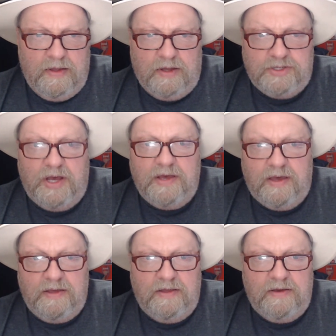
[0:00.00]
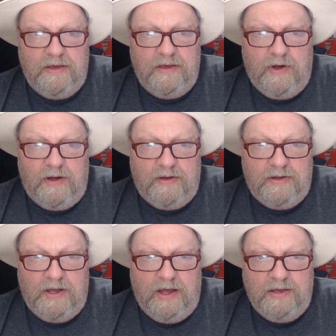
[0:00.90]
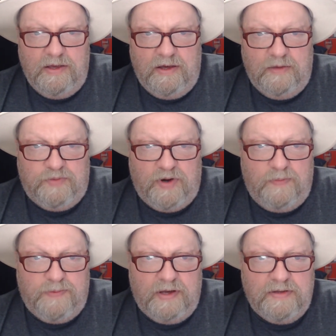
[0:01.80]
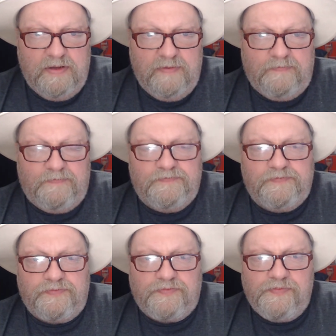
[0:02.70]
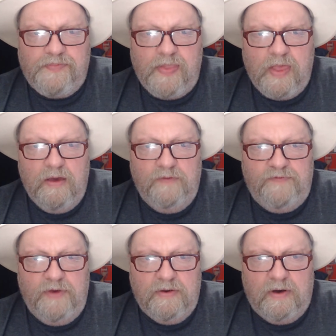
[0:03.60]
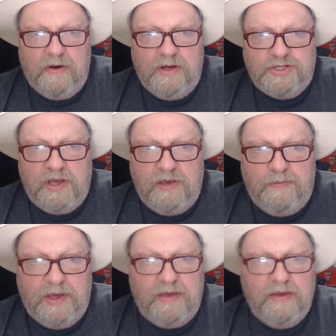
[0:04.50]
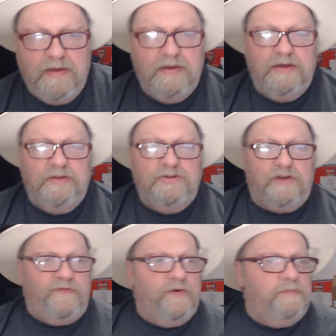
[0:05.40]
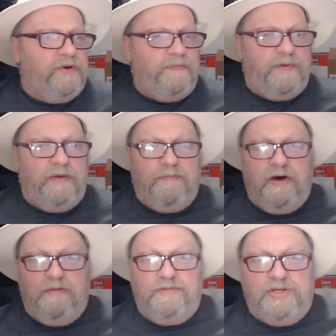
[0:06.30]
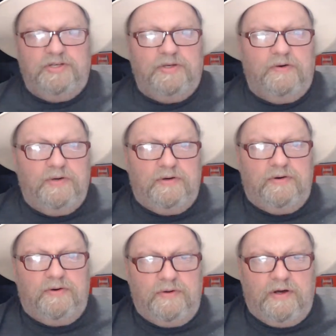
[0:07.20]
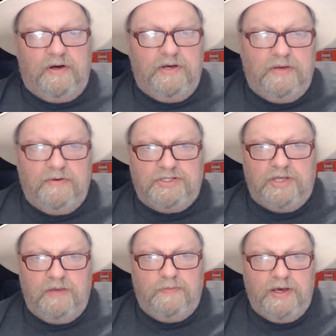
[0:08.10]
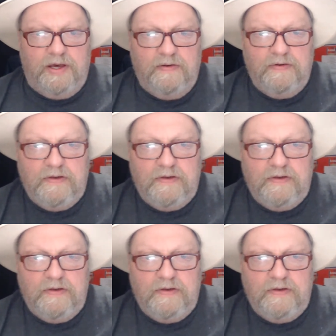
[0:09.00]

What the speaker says: I take it that you are a prepper. Have you got a CB just for prepping purposes, or are you a CBer?